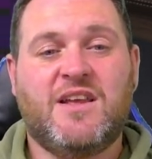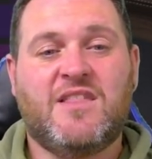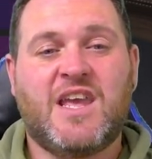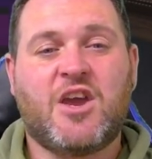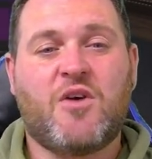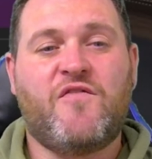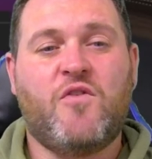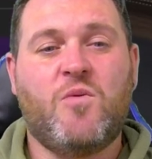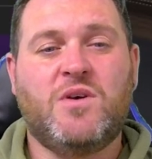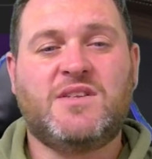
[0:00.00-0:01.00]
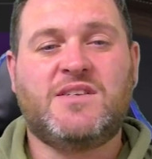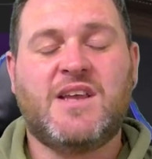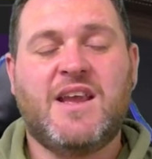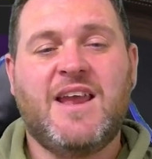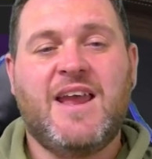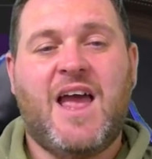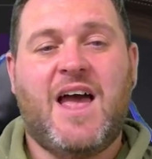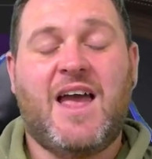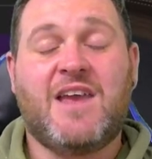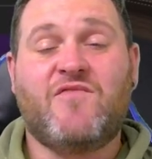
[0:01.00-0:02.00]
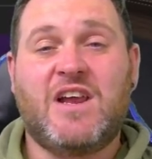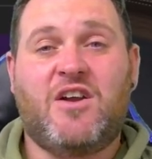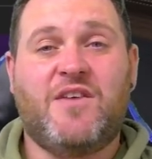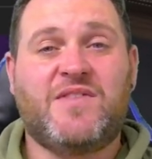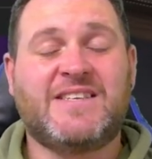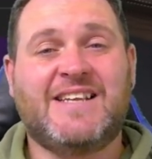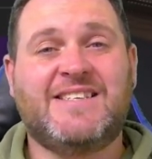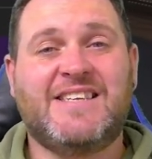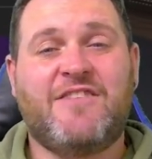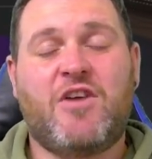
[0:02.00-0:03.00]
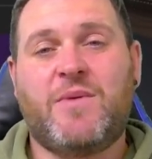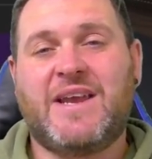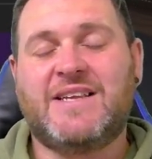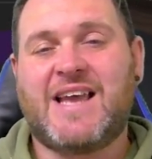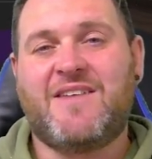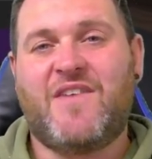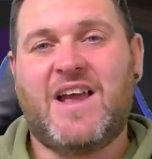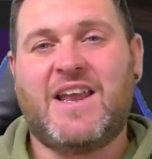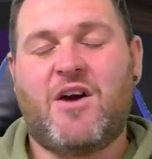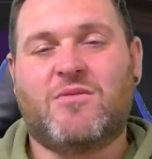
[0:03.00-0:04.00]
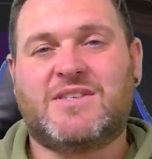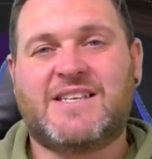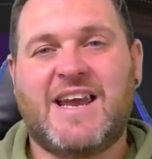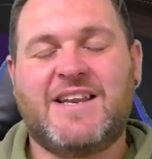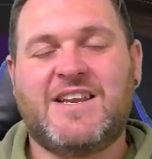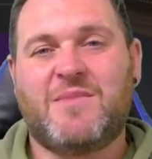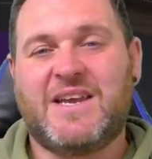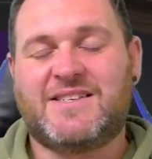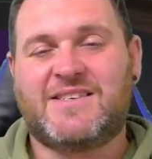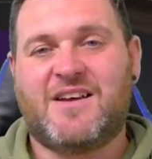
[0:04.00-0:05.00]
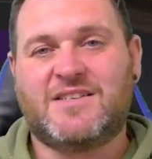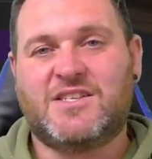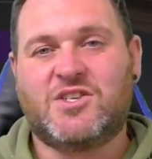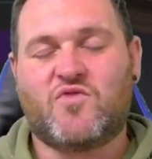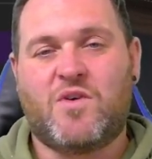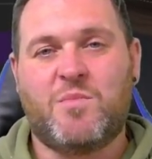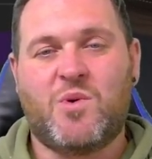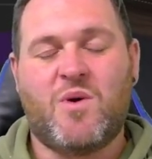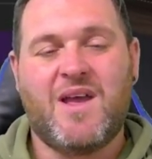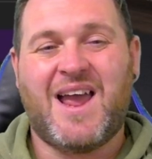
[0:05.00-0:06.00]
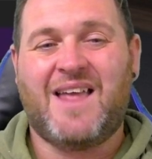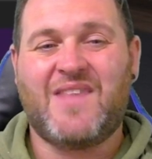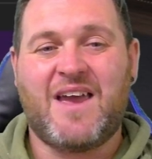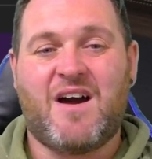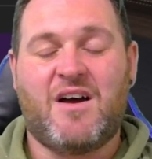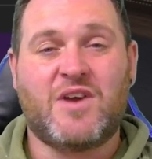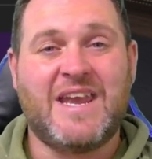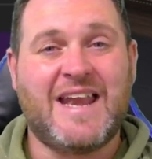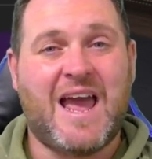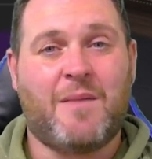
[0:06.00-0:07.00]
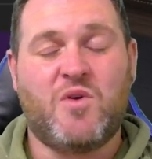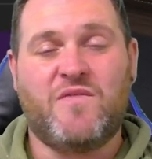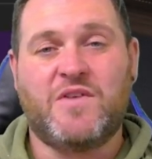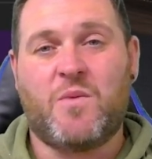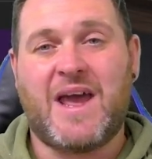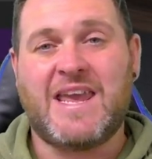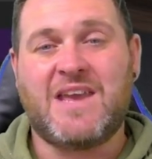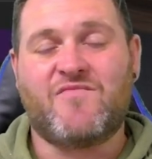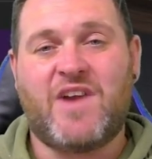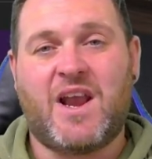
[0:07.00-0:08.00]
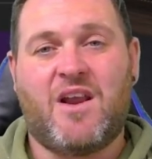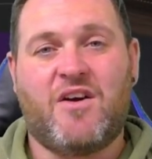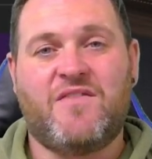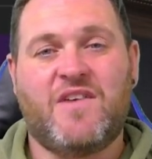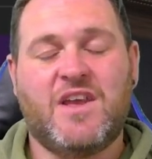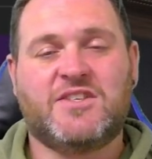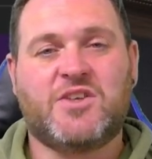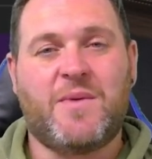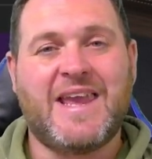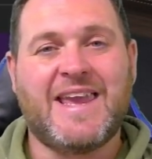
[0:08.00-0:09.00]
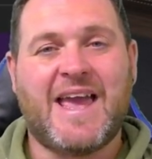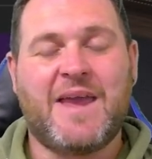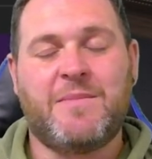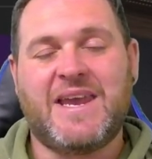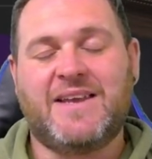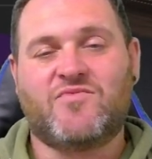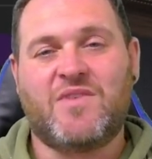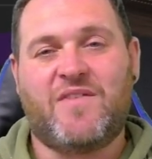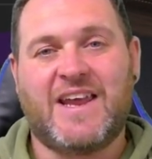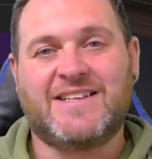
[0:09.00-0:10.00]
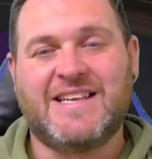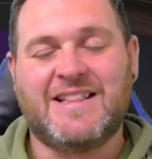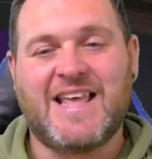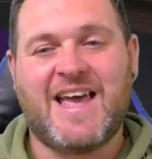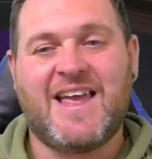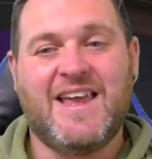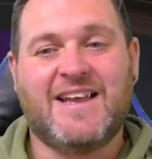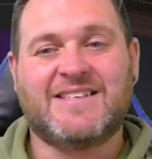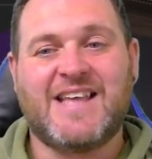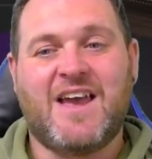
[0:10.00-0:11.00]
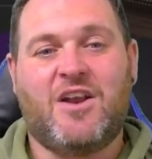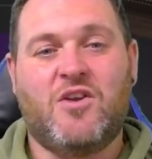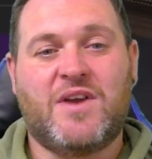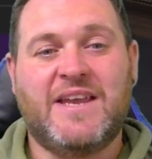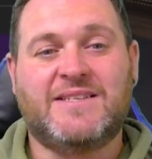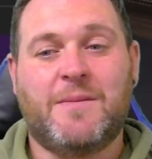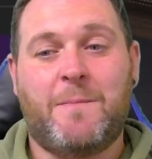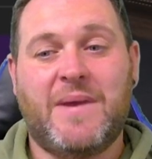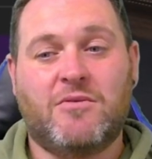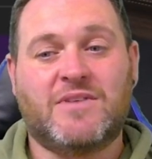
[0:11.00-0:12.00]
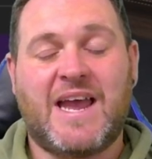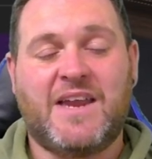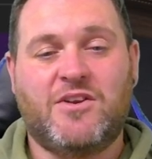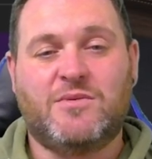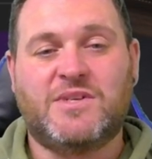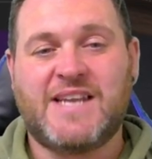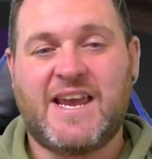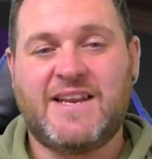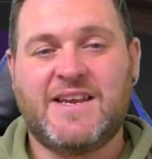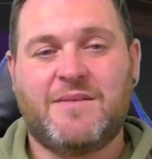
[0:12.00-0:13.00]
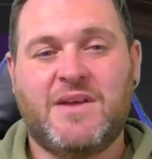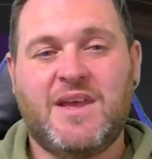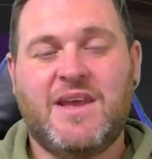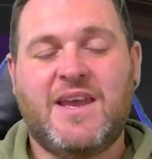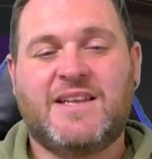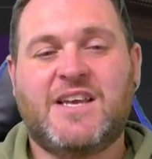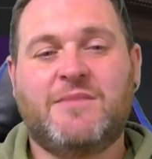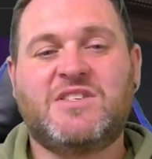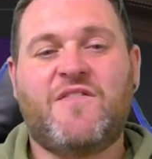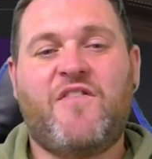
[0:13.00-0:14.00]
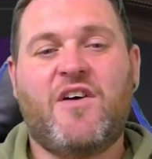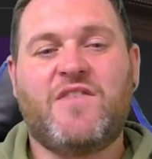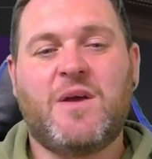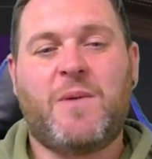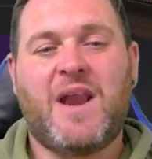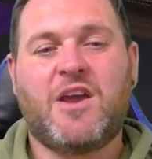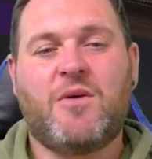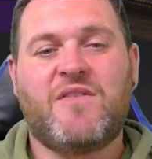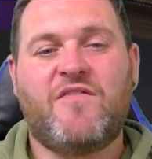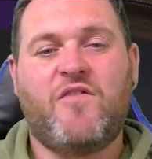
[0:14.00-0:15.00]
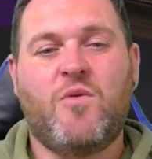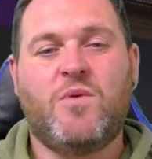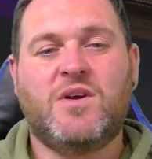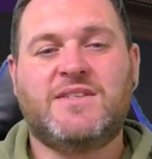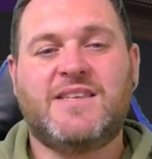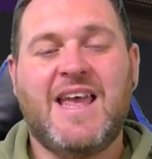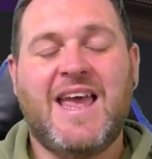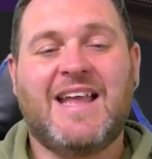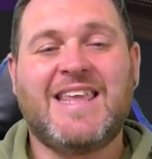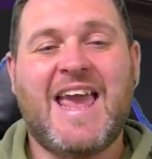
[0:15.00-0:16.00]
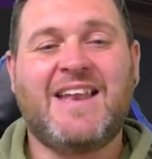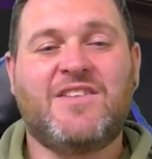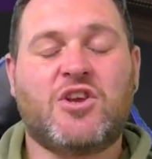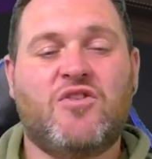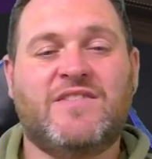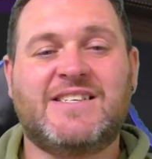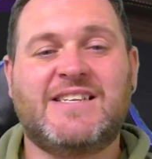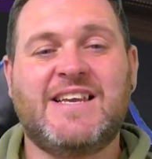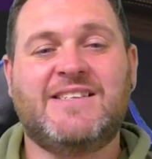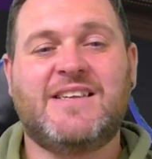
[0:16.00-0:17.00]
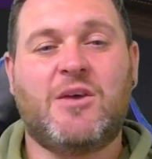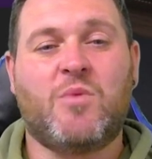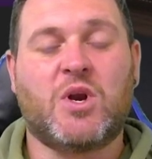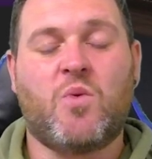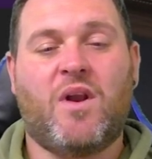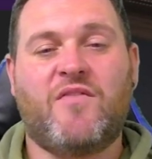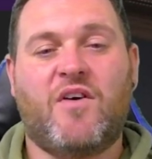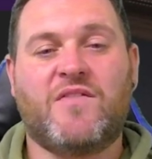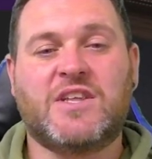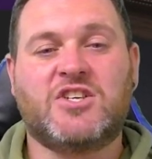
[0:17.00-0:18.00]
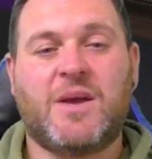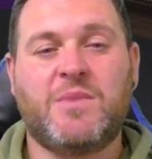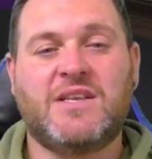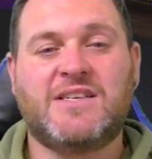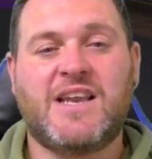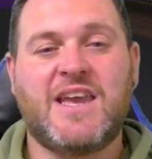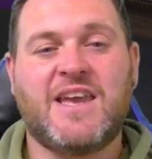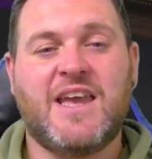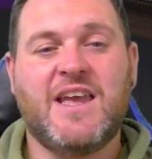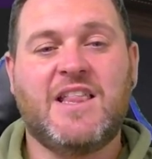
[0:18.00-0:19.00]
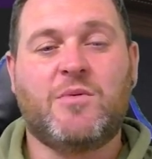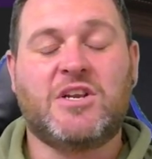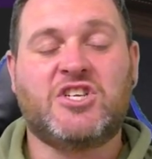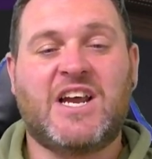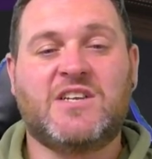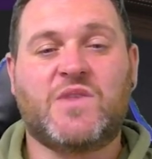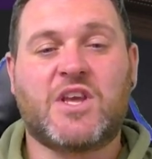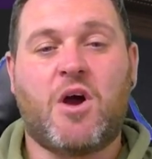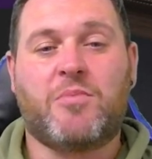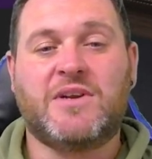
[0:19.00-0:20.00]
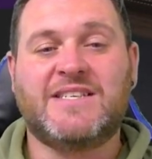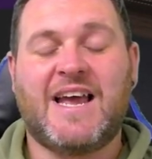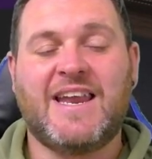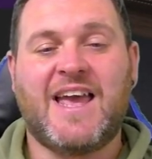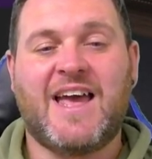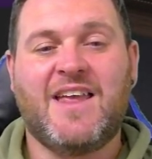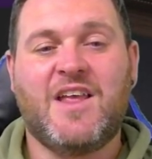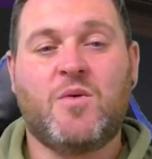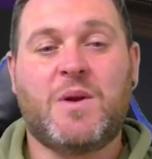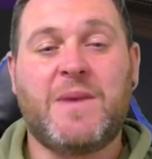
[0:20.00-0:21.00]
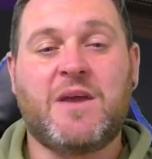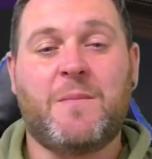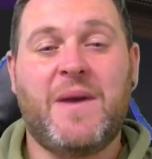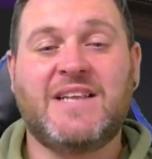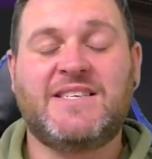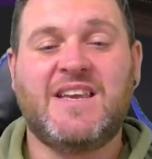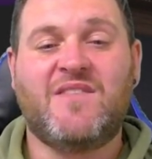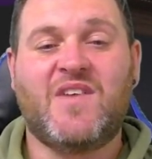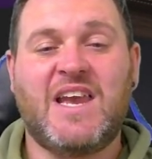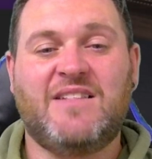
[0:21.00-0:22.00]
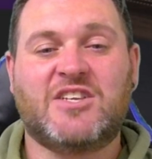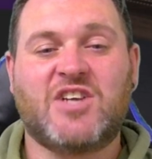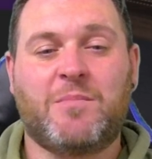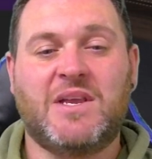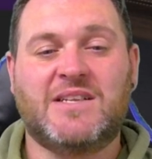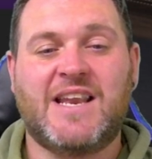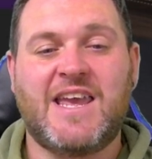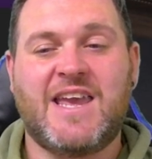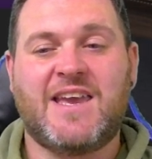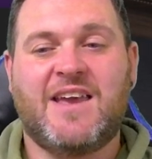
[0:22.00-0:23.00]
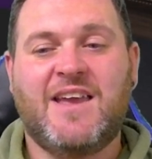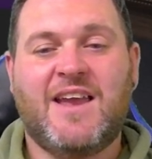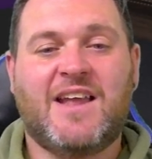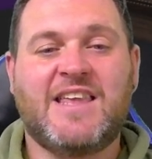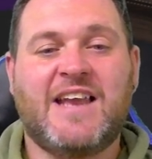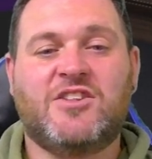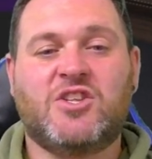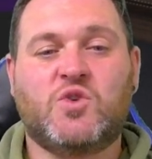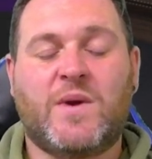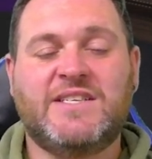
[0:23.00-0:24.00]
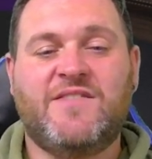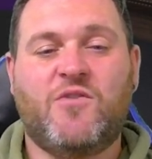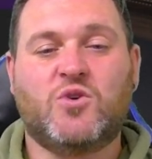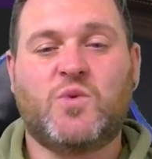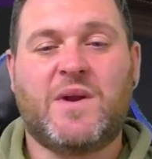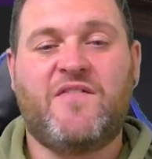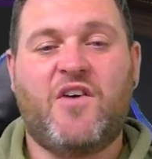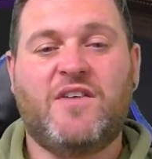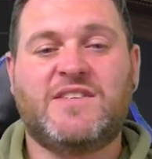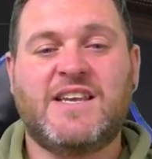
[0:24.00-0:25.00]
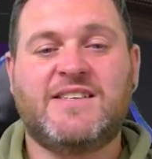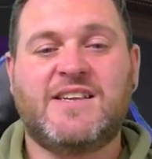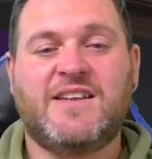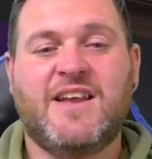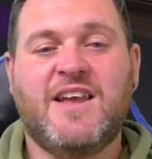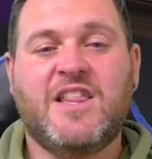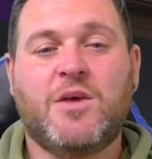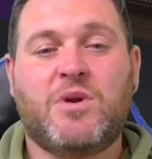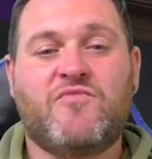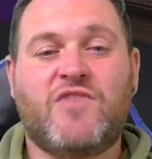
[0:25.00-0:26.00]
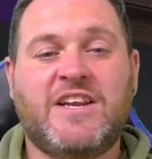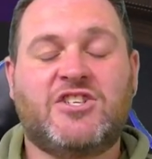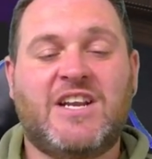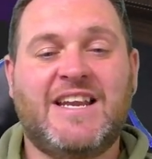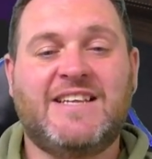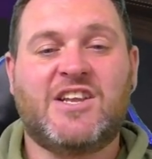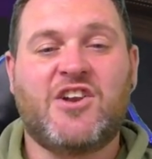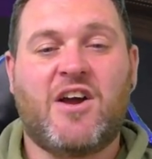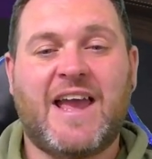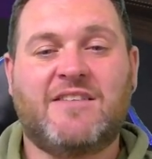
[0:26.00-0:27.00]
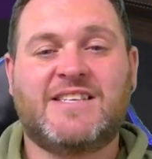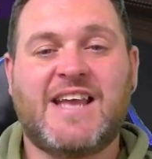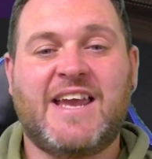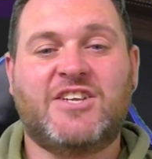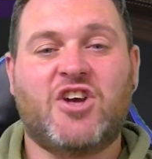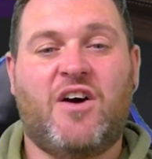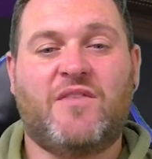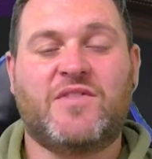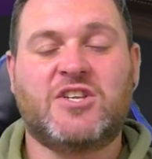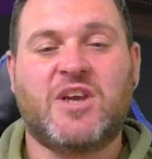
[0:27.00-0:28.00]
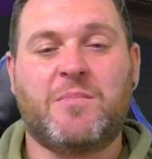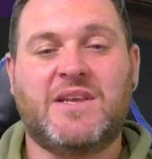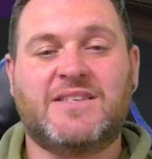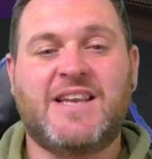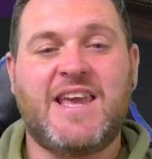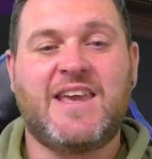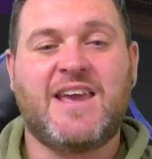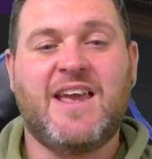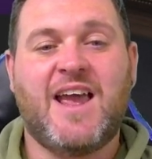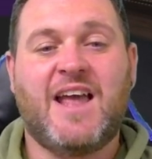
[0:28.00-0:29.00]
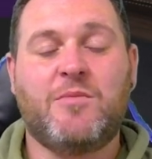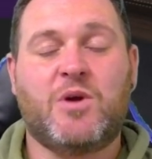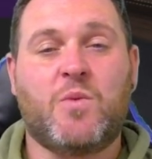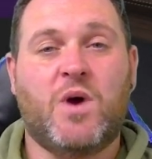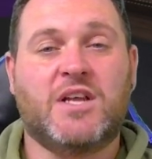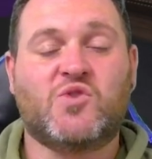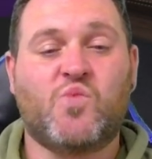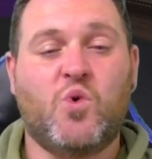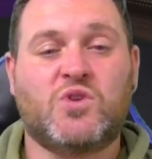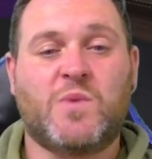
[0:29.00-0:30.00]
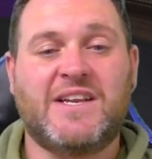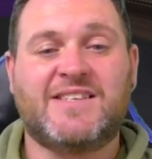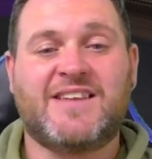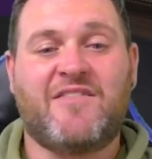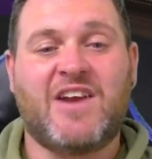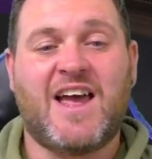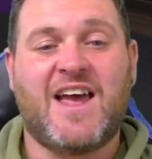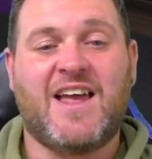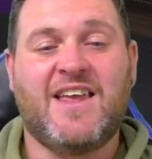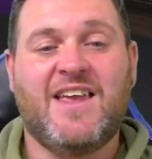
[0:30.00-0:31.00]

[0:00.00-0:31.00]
Then going forwards, in real life, the San Siro is a fairly old stadium. It's started to crumble and they are looking at moving away in real life. So in-game is reflecting that as they are looking to build a new stadium. In terms of the 5-year plan going forwards, at the end of the current season, they want to qualify for the Champions League. They want to challenge for the Coppa Italia. They want to be competitive in the Champions League. At the end of the 24-25 season, they want to reach at least the knockout stage of the Champions League. And they want to work towards winning Serie A.